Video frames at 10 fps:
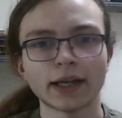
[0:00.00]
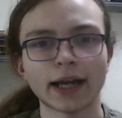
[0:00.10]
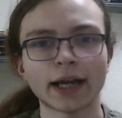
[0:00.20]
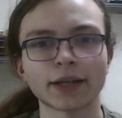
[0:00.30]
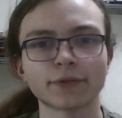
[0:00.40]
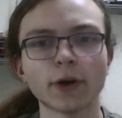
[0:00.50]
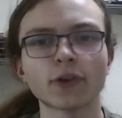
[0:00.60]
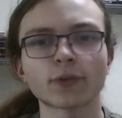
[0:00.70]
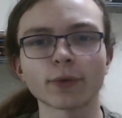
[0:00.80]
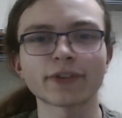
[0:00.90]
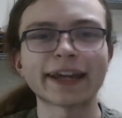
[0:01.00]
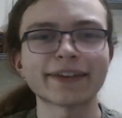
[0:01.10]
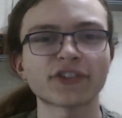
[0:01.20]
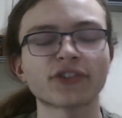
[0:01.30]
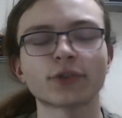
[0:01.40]
and those will
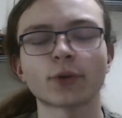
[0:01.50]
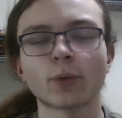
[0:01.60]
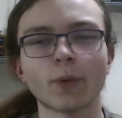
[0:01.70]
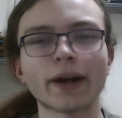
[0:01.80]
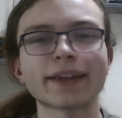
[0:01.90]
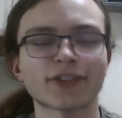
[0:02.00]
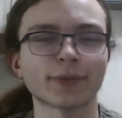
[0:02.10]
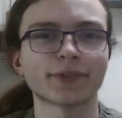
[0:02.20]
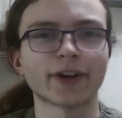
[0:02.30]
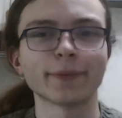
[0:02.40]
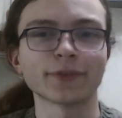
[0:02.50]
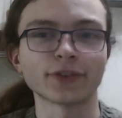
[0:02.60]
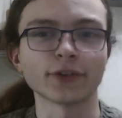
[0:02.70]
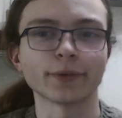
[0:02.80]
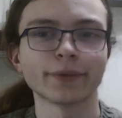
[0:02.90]
take quite some time to
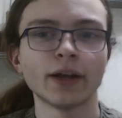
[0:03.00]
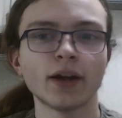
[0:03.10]
do.